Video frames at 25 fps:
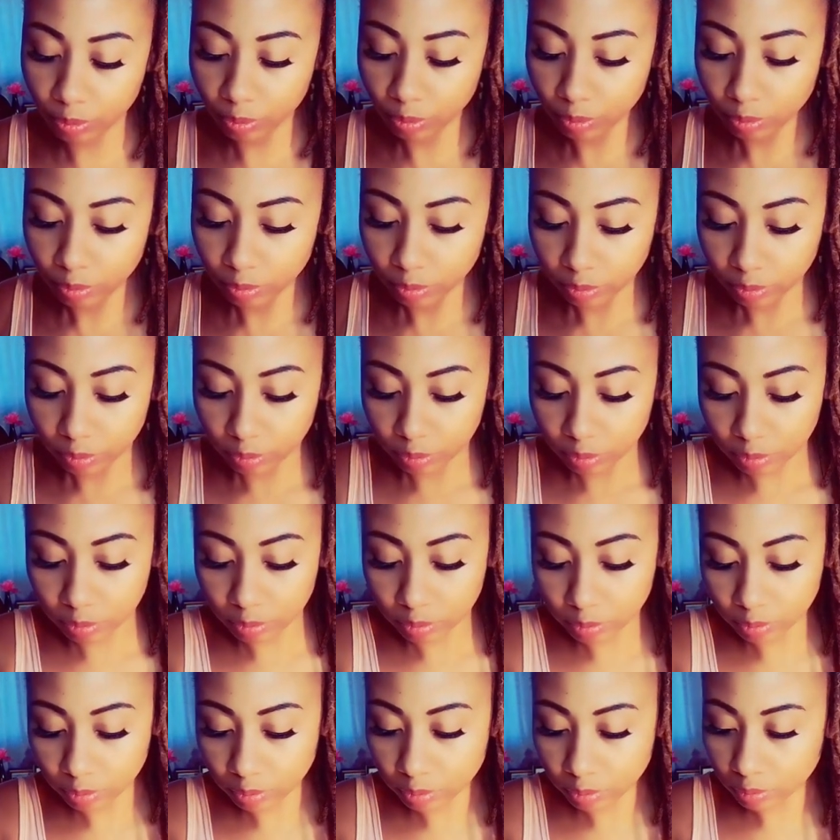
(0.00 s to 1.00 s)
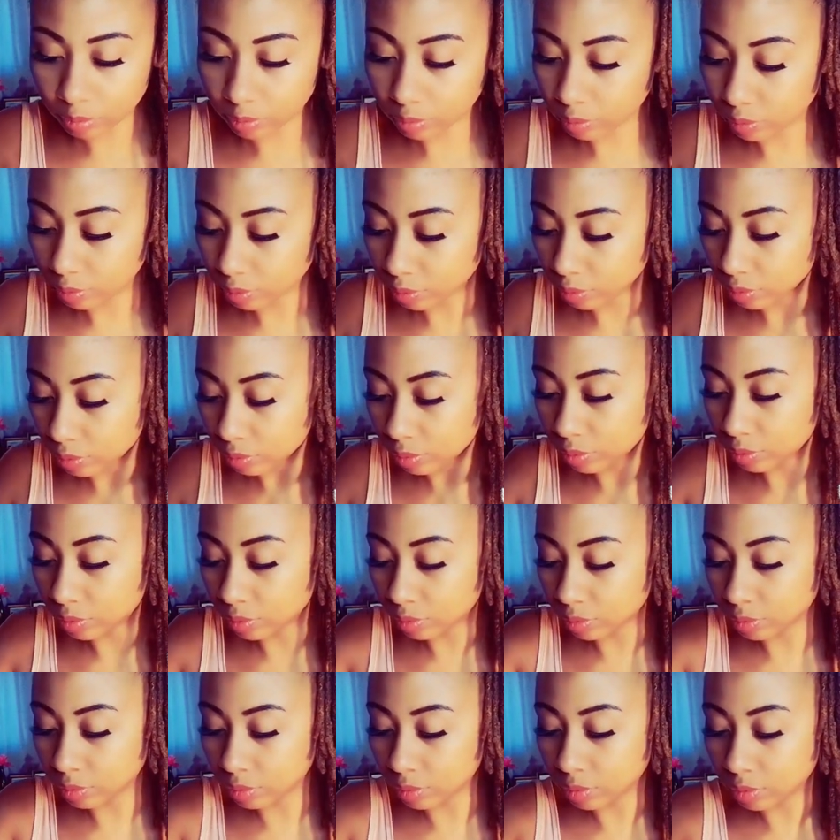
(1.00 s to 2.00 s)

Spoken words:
No one is speaking in this clip.